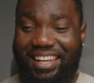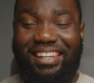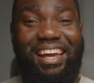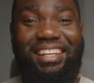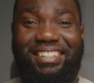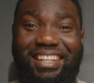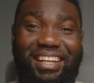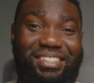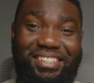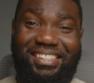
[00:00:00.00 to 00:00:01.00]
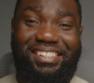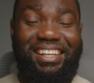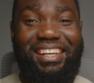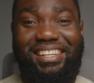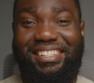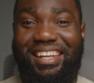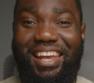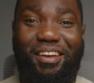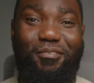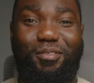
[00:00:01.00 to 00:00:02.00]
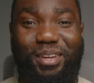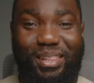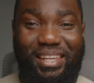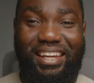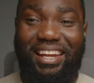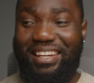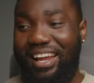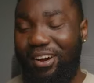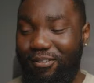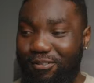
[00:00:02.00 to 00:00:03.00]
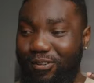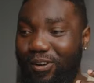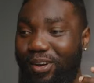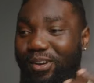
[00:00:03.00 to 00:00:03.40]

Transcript: lights that just changed everything, and now for